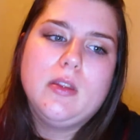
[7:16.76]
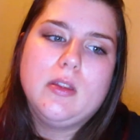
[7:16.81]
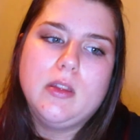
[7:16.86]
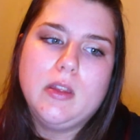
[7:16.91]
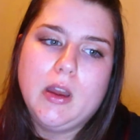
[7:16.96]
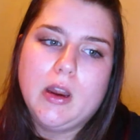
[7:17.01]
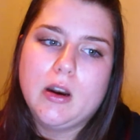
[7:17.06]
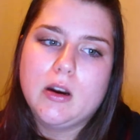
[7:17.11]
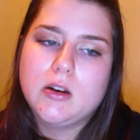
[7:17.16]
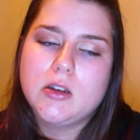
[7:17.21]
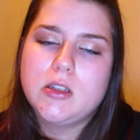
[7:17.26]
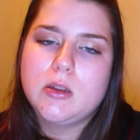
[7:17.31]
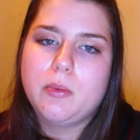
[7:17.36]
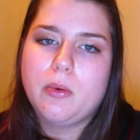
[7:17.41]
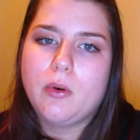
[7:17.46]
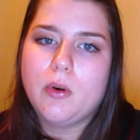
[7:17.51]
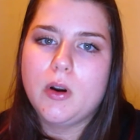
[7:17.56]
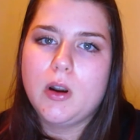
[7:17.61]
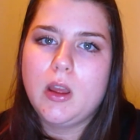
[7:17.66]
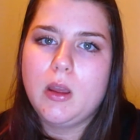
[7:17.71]
they're
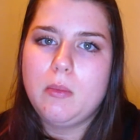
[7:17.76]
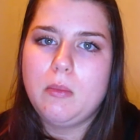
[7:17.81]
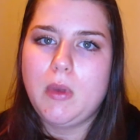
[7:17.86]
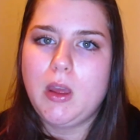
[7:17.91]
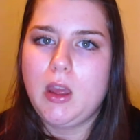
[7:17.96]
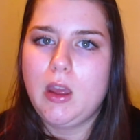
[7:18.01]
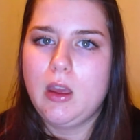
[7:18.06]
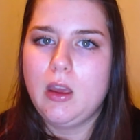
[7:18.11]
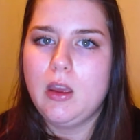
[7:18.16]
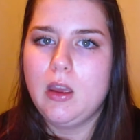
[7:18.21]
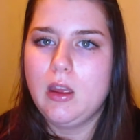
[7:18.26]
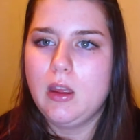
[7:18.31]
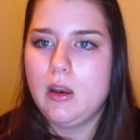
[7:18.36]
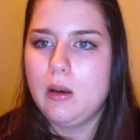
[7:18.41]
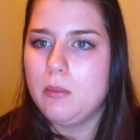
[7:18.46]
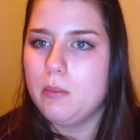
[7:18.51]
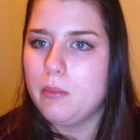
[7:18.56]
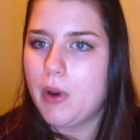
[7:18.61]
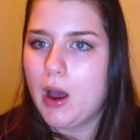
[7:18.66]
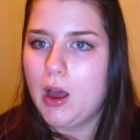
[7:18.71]
supporting me
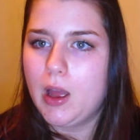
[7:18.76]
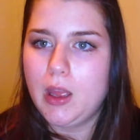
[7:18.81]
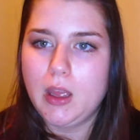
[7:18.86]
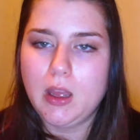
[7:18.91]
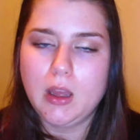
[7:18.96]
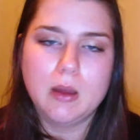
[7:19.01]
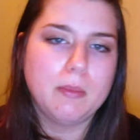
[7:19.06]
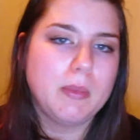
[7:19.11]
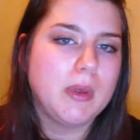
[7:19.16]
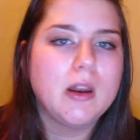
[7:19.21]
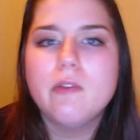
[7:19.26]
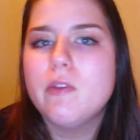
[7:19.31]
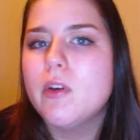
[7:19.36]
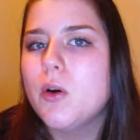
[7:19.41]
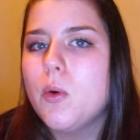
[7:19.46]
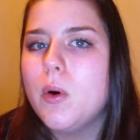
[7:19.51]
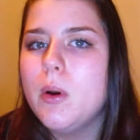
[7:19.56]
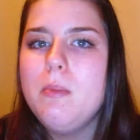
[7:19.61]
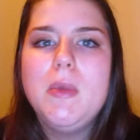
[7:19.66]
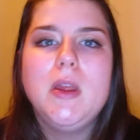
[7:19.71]
in buying a bit of
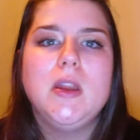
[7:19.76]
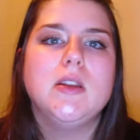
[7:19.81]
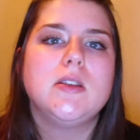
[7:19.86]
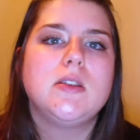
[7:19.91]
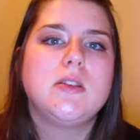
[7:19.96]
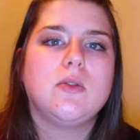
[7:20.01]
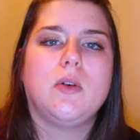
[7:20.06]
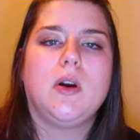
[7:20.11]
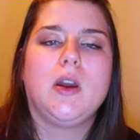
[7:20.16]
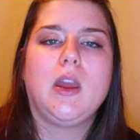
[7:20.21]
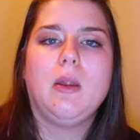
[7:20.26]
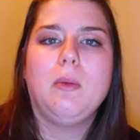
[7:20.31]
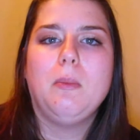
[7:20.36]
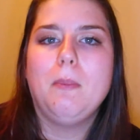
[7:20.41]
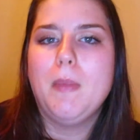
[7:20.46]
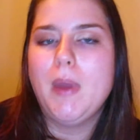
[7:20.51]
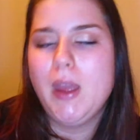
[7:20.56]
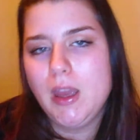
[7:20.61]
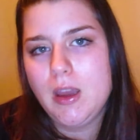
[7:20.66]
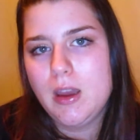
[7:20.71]
equipment so I
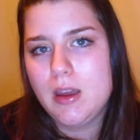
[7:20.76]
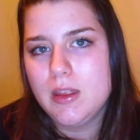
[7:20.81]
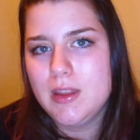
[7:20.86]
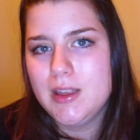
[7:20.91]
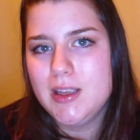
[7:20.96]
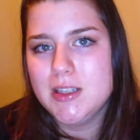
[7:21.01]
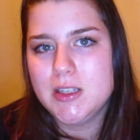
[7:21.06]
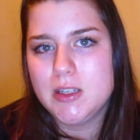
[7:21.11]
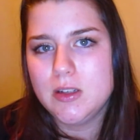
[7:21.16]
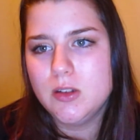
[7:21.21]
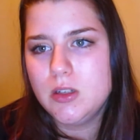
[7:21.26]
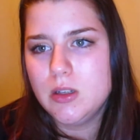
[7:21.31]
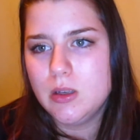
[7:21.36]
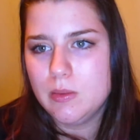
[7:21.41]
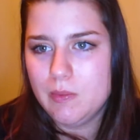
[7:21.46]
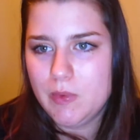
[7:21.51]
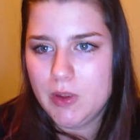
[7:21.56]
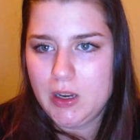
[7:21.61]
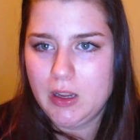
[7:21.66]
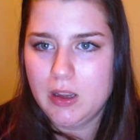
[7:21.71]
can make these YouTube
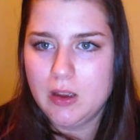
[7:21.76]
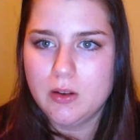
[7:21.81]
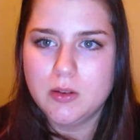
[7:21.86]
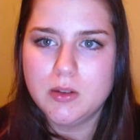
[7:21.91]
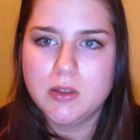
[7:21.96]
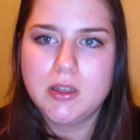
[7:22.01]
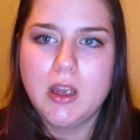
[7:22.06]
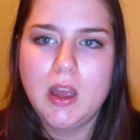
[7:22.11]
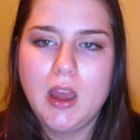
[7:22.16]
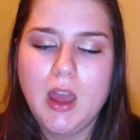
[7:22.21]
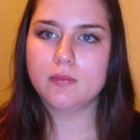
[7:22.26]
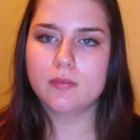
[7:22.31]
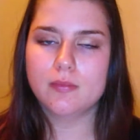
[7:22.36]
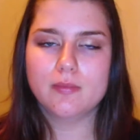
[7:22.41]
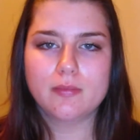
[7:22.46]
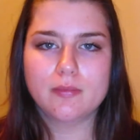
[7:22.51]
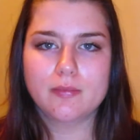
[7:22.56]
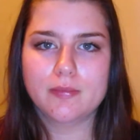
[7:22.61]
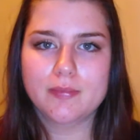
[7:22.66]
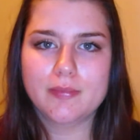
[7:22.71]
videos.
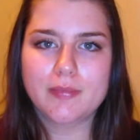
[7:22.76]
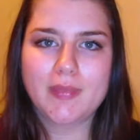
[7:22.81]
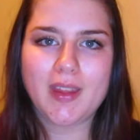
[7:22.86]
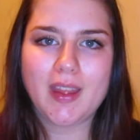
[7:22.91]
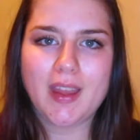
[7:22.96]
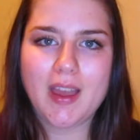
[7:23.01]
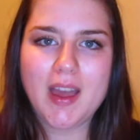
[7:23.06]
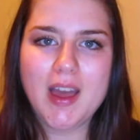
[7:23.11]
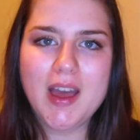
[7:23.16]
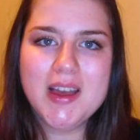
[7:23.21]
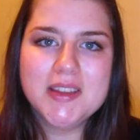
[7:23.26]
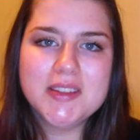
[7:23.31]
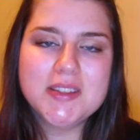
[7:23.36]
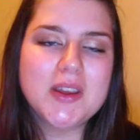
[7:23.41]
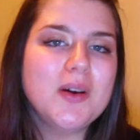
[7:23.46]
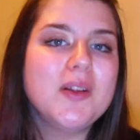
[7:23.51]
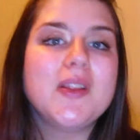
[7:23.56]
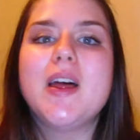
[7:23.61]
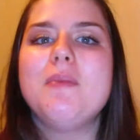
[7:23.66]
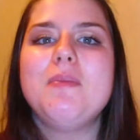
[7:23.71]

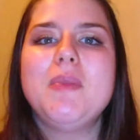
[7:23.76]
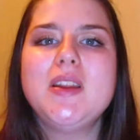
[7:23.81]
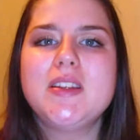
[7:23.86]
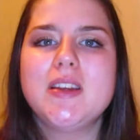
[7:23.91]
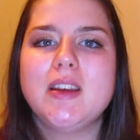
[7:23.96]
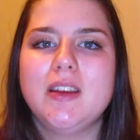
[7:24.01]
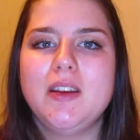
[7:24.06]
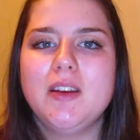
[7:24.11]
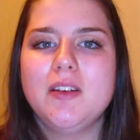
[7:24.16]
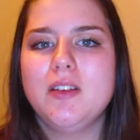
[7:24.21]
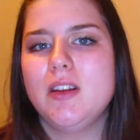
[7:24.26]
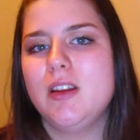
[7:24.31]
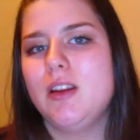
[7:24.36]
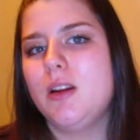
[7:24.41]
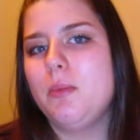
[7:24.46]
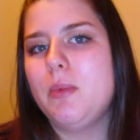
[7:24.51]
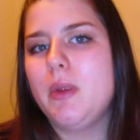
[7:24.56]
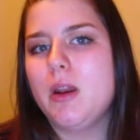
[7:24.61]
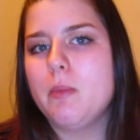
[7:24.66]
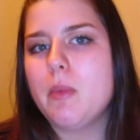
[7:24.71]
So let me tell you a
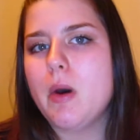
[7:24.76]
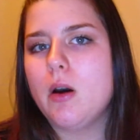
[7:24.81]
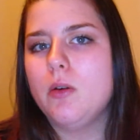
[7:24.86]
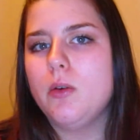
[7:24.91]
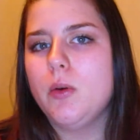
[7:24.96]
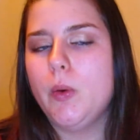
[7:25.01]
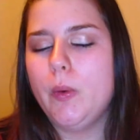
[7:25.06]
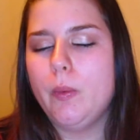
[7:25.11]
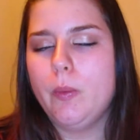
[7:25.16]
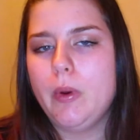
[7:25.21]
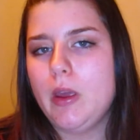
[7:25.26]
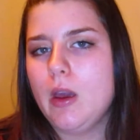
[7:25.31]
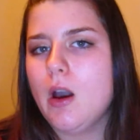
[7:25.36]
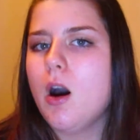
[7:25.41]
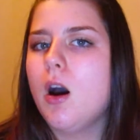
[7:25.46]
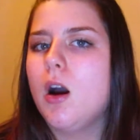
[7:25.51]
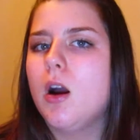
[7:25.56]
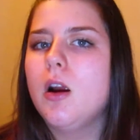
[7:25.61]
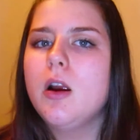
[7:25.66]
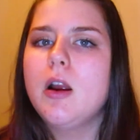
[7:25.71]
little bit about who we
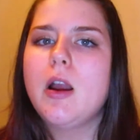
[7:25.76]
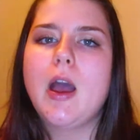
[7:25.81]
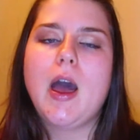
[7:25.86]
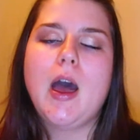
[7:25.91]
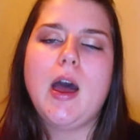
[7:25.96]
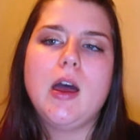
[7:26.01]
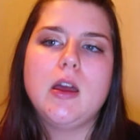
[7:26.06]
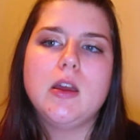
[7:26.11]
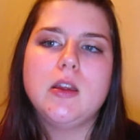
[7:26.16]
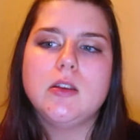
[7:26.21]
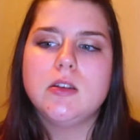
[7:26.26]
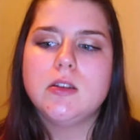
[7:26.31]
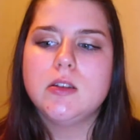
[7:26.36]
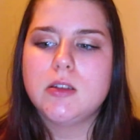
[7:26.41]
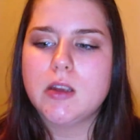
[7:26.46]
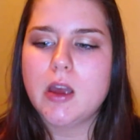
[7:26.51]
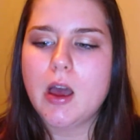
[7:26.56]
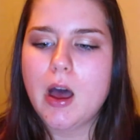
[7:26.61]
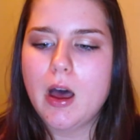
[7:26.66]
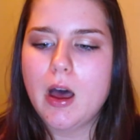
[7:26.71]
are and